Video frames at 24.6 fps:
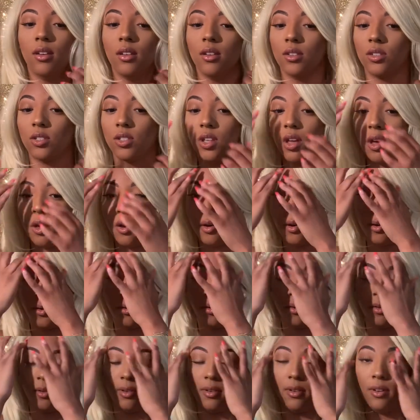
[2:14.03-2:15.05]

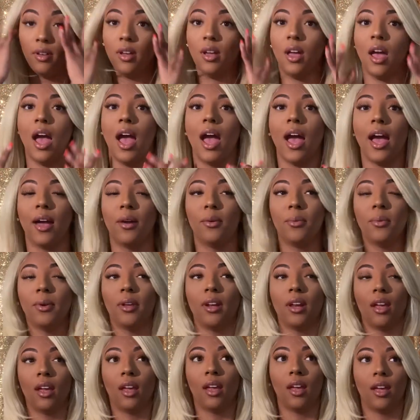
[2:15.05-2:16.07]
So I
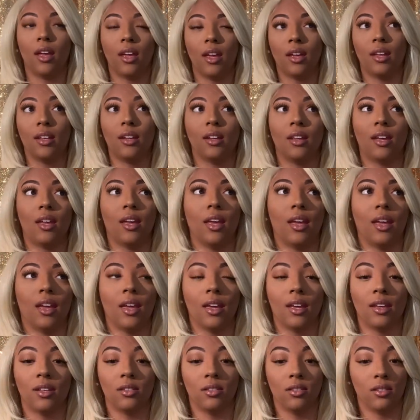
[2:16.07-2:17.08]
went ahead
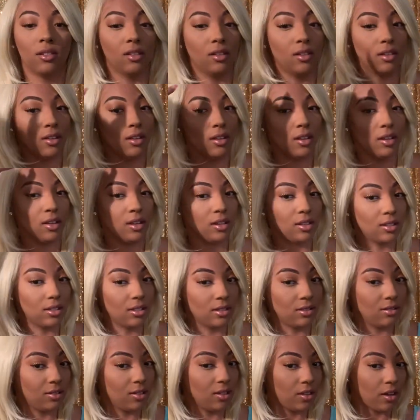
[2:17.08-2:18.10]
and,
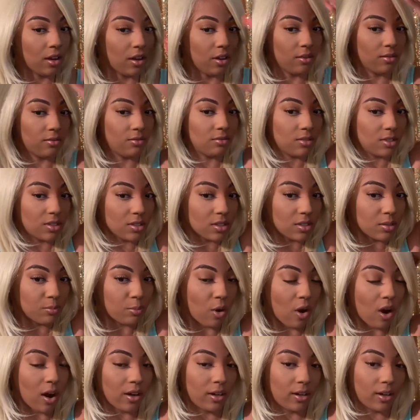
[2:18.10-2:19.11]
you know, just
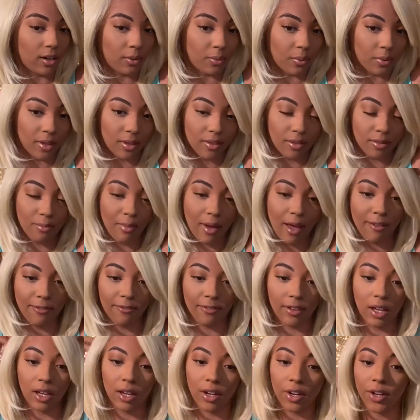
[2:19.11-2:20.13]
parted it with my
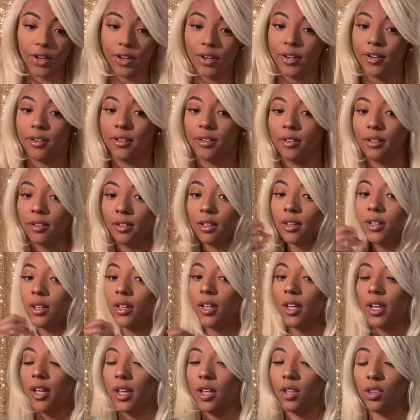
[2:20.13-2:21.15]
finger
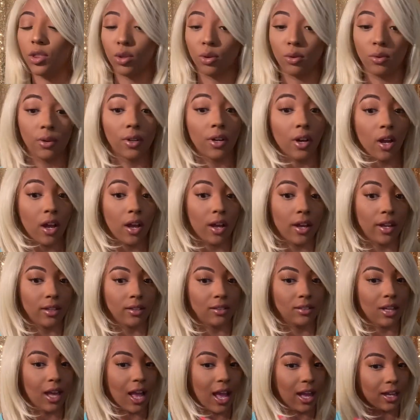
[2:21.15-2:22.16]
and threw it on.
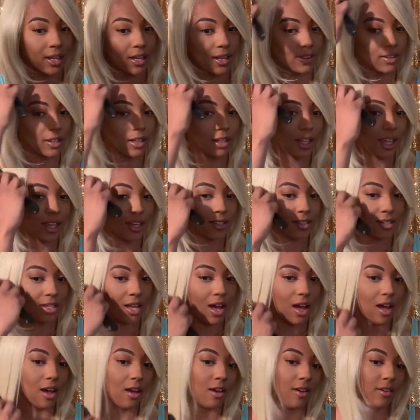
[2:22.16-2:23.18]
I cut the lace
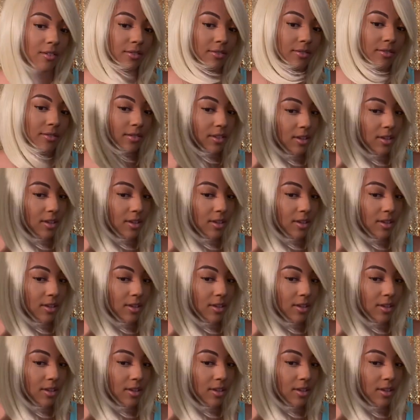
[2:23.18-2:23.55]
off.